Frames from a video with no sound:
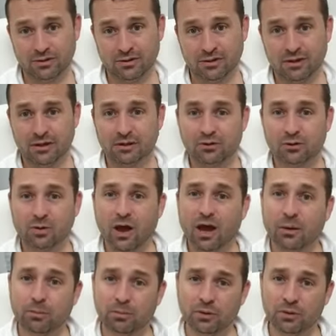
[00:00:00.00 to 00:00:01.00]
and to
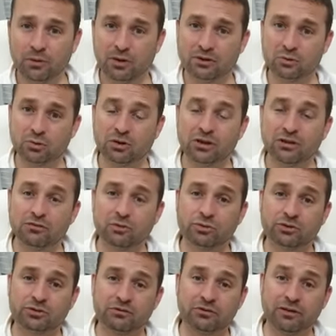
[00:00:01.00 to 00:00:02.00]
help you and to give you
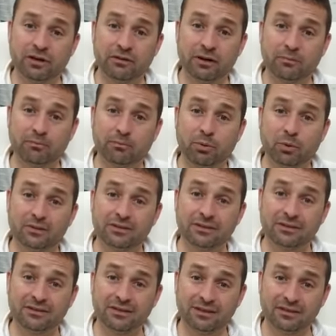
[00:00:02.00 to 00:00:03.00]
some very
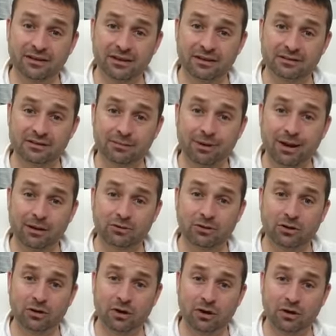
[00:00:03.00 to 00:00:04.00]
important details about
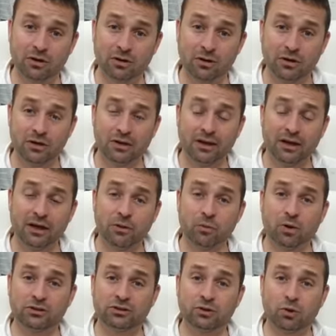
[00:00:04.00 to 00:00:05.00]
the law and
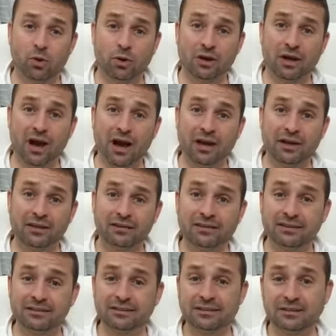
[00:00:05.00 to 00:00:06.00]
what's going on in
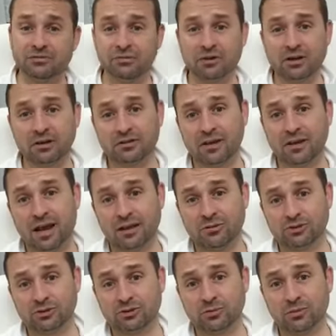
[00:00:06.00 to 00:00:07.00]
these difficult
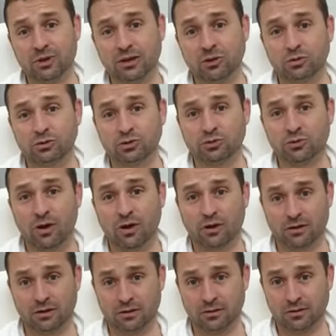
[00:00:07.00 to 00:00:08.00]
times to make you
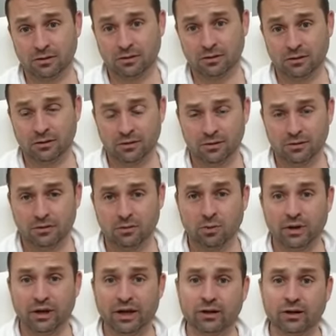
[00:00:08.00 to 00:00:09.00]
strong.
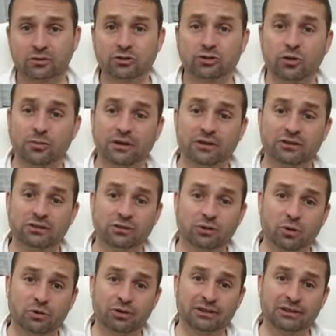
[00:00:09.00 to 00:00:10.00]
We hear so many
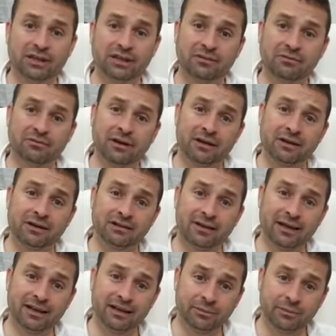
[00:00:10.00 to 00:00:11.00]
stories on a
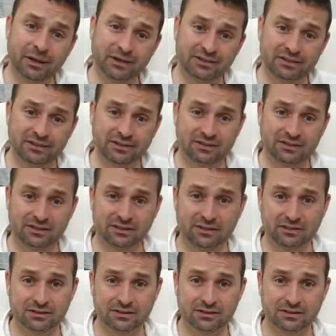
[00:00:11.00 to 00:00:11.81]
daily basis.